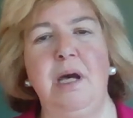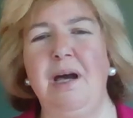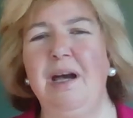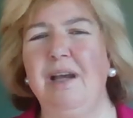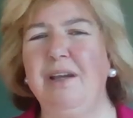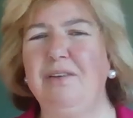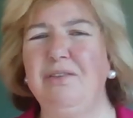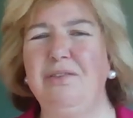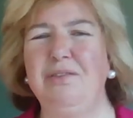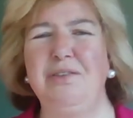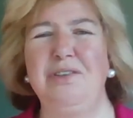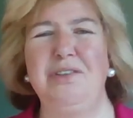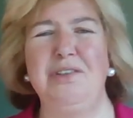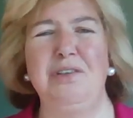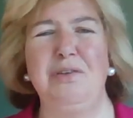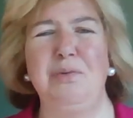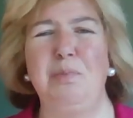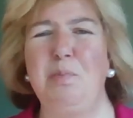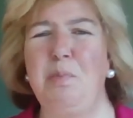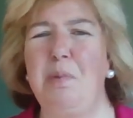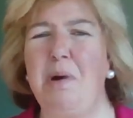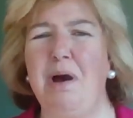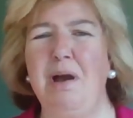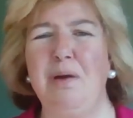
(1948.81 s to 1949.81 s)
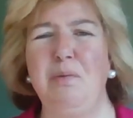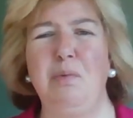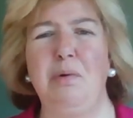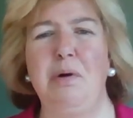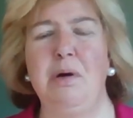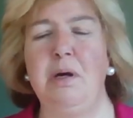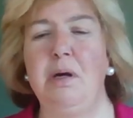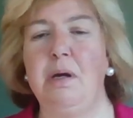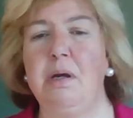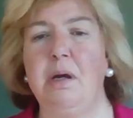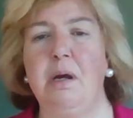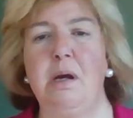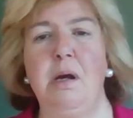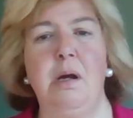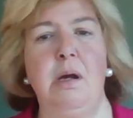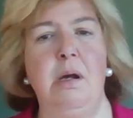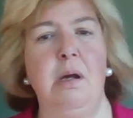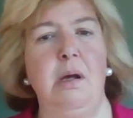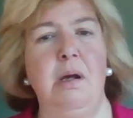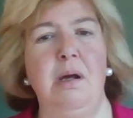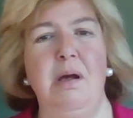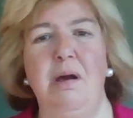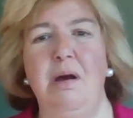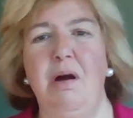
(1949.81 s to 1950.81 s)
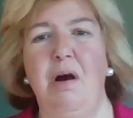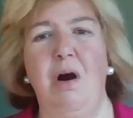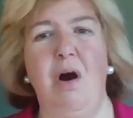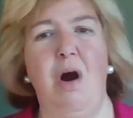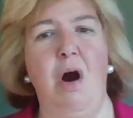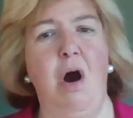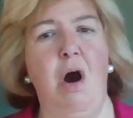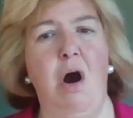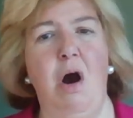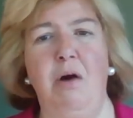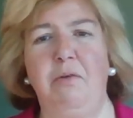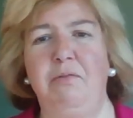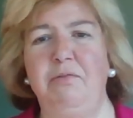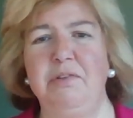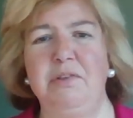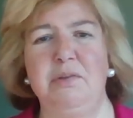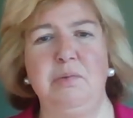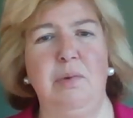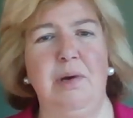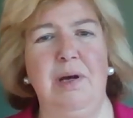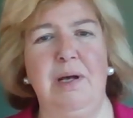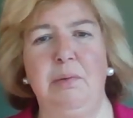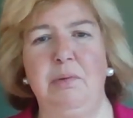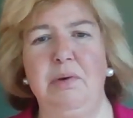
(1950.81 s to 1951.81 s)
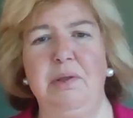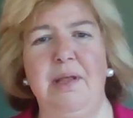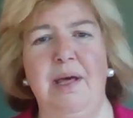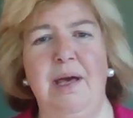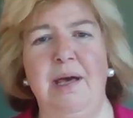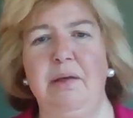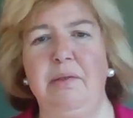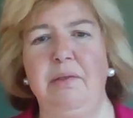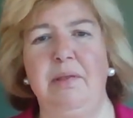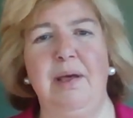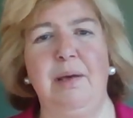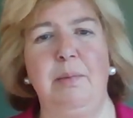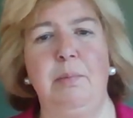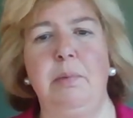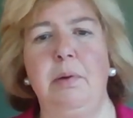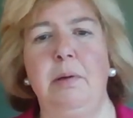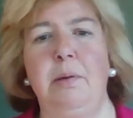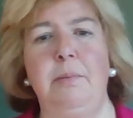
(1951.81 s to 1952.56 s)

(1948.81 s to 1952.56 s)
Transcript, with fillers: I couldn't do my work half as well without them.